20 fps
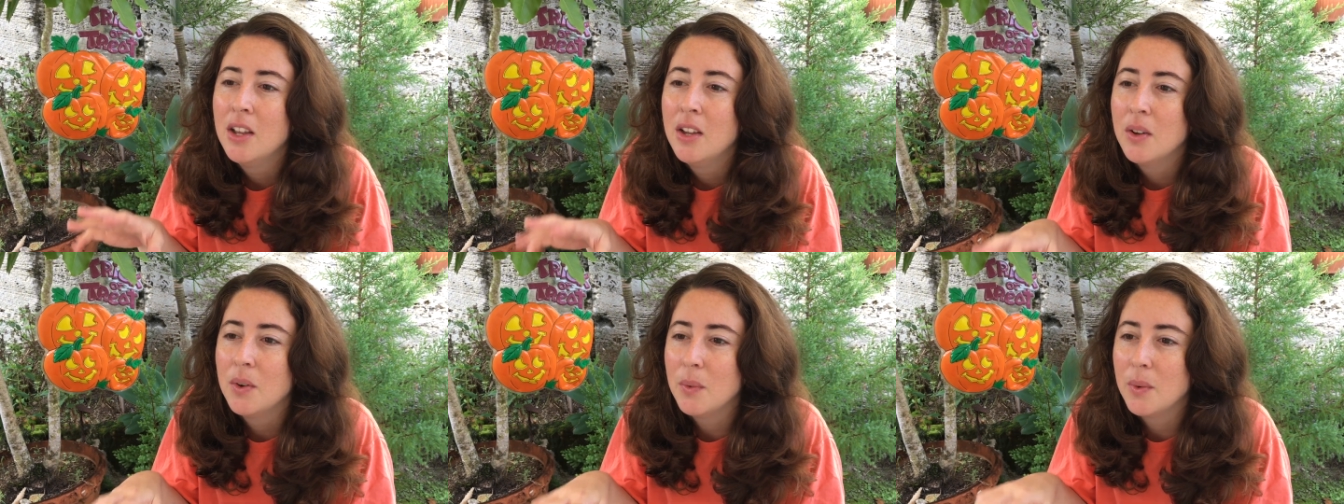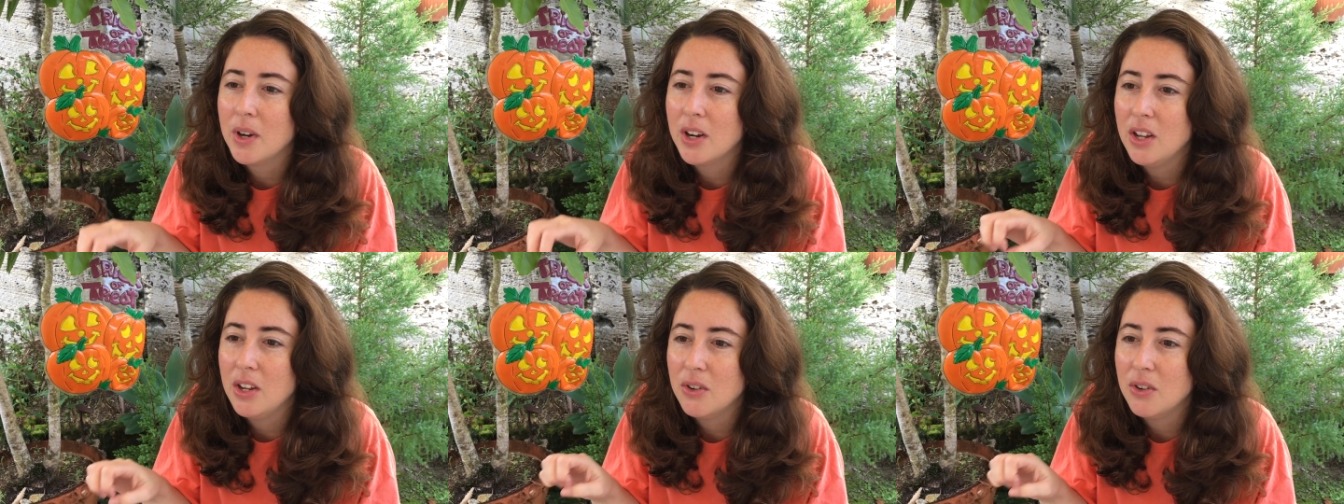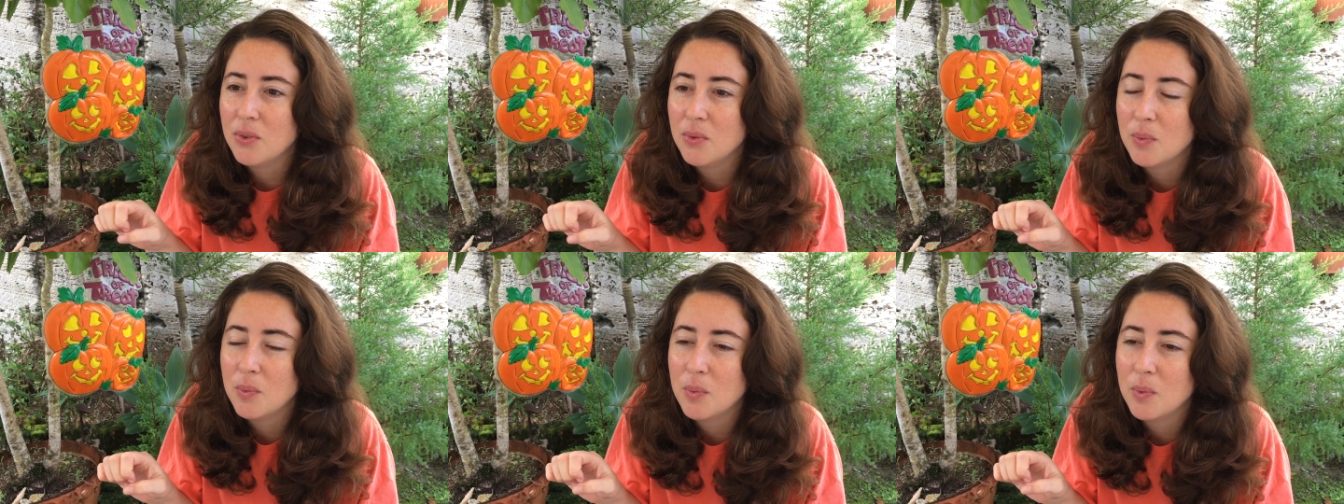where
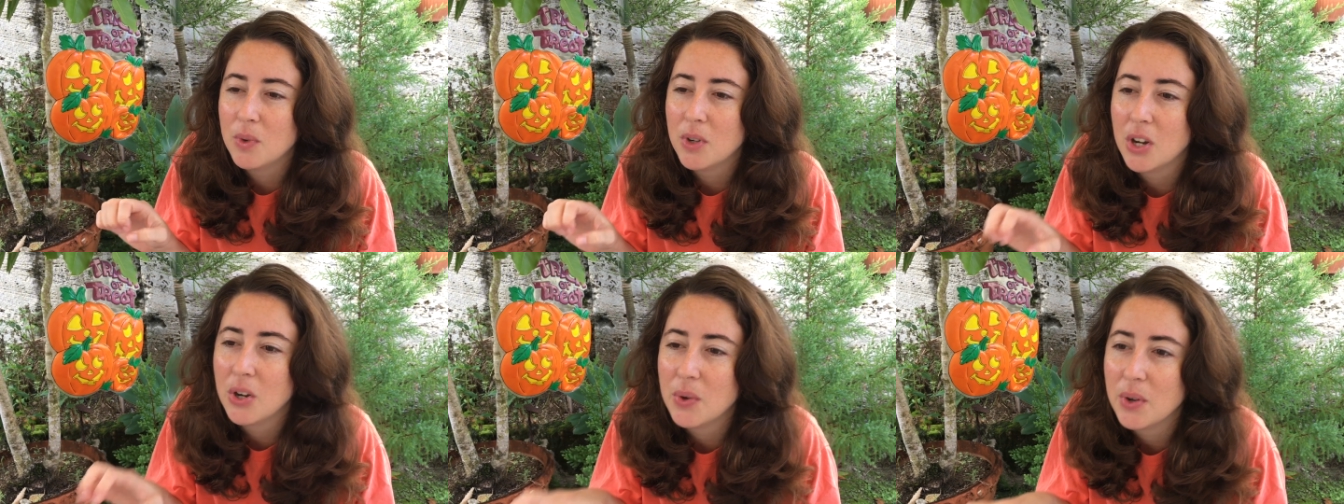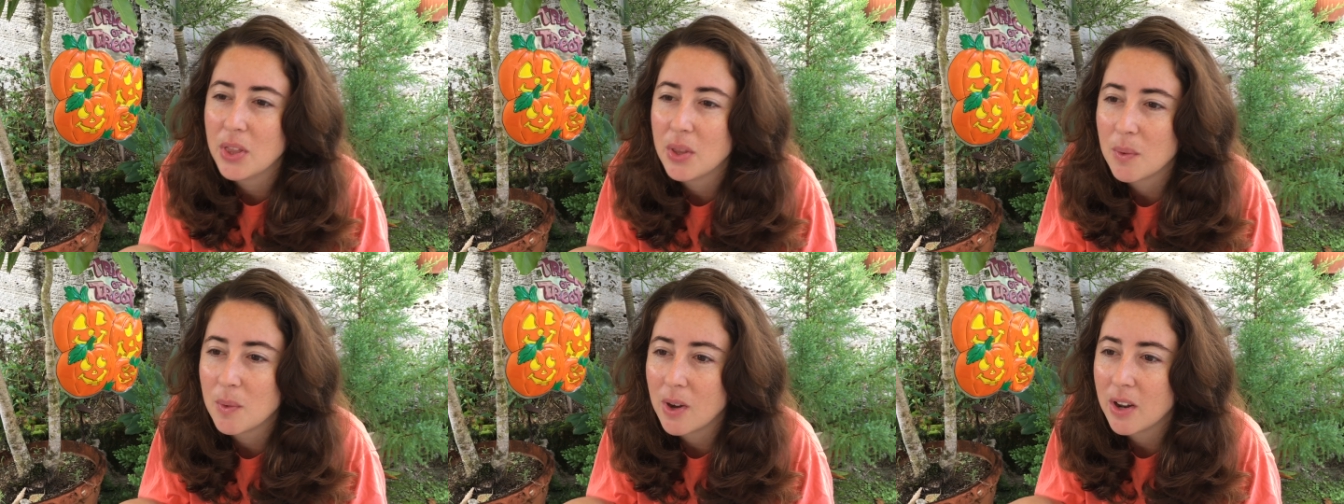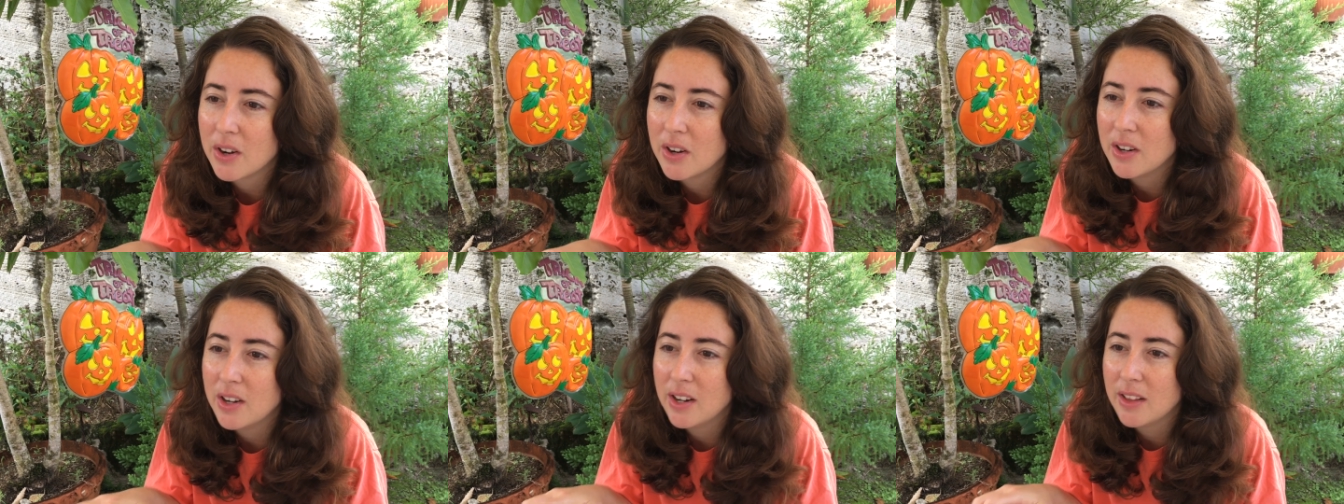you go in the
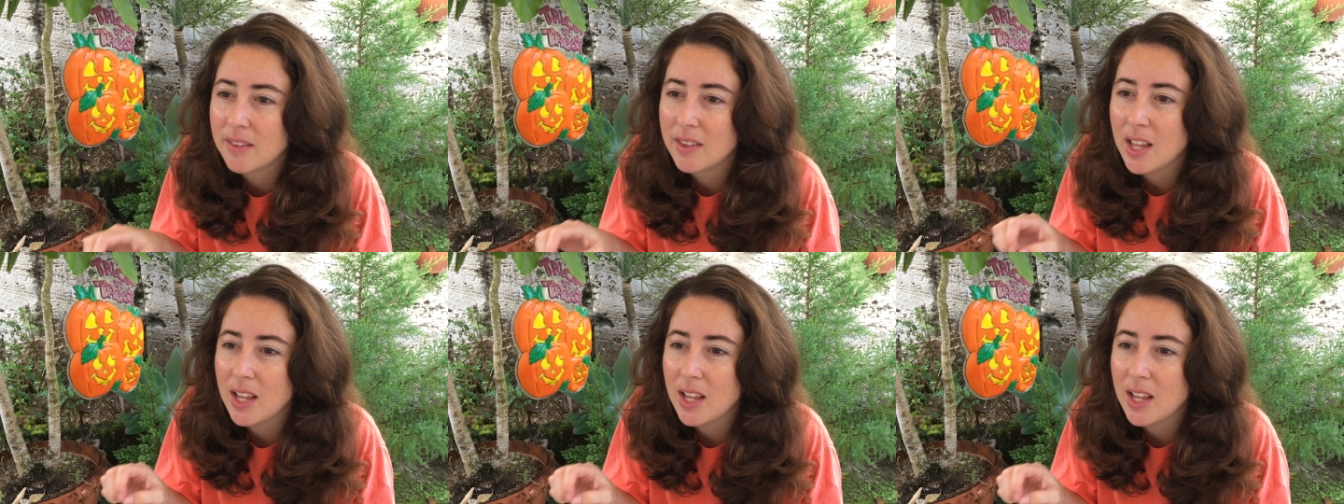water and it's